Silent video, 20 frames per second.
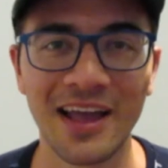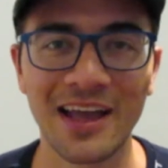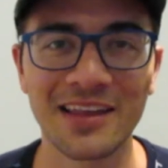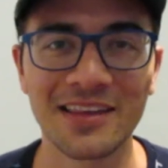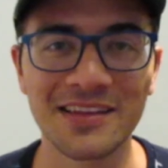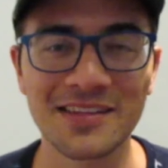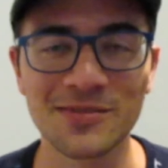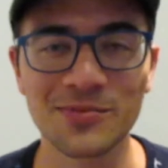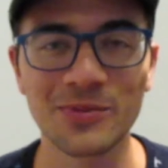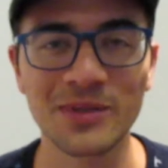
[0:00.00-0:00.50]

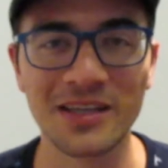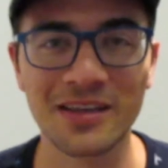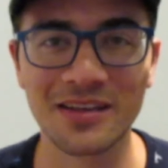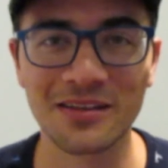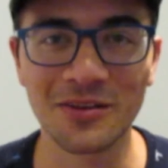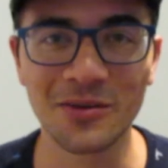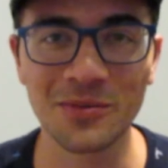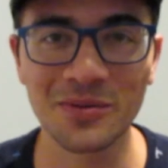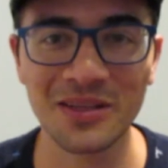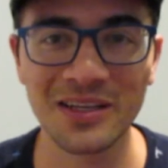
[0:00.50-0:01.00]
And this week,
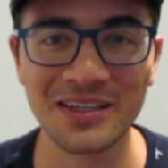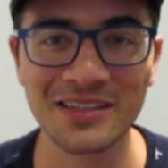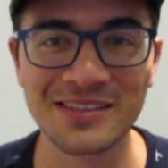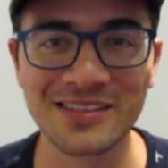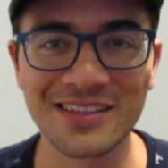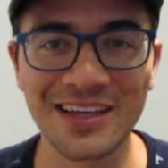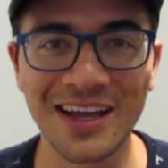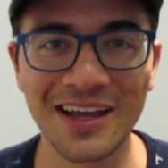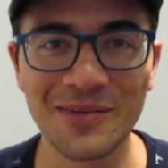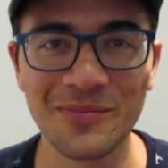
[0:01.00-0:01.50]

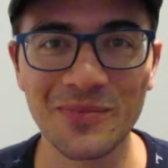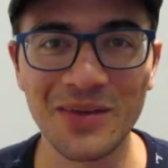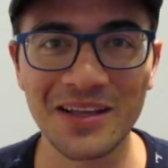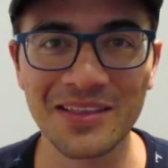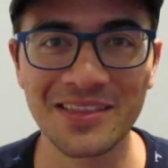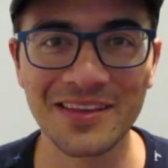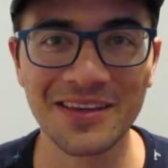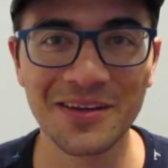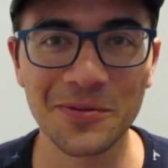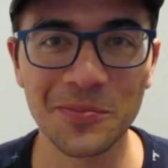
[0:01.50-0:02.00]
Globalites, I'm
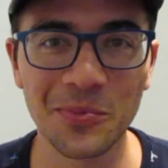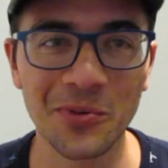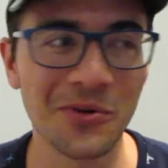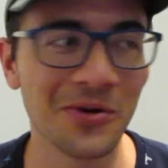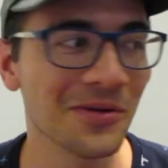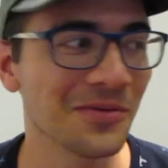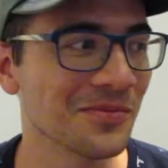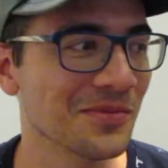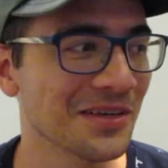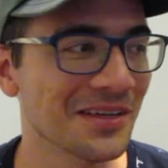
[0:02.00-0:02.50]
at the
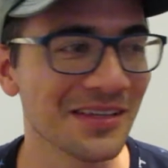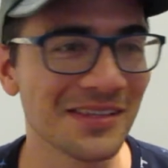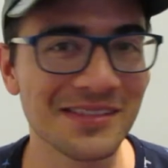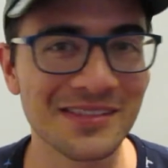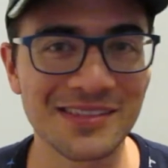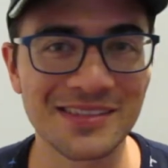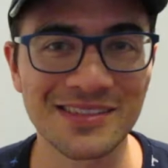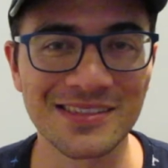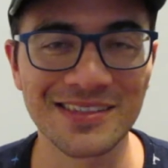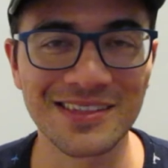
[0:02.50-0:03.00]
airport
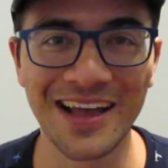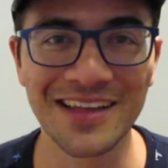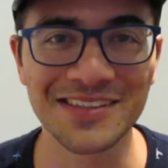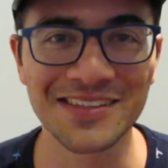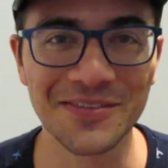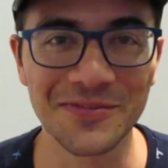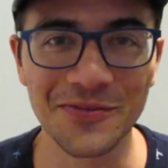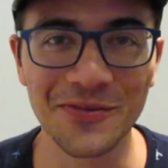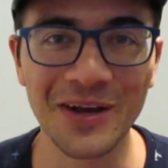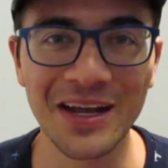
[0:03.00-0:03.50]
because
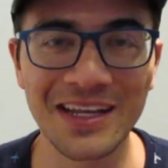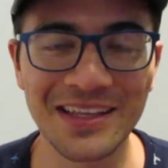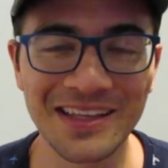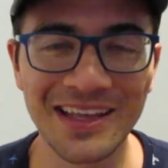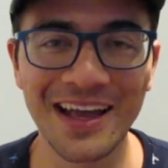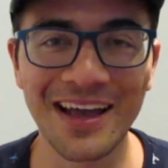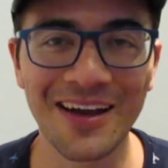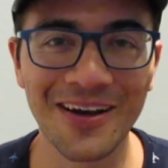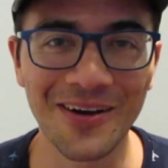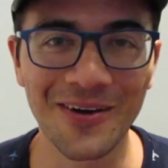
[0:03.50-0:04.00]
as of right
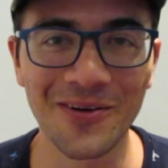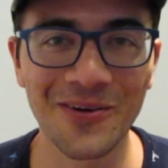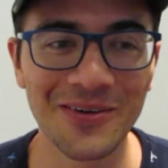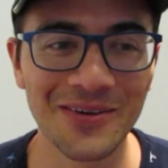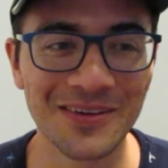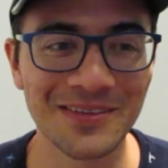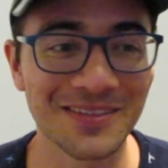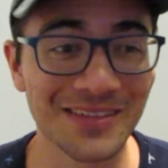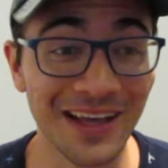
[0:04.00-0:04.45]
now,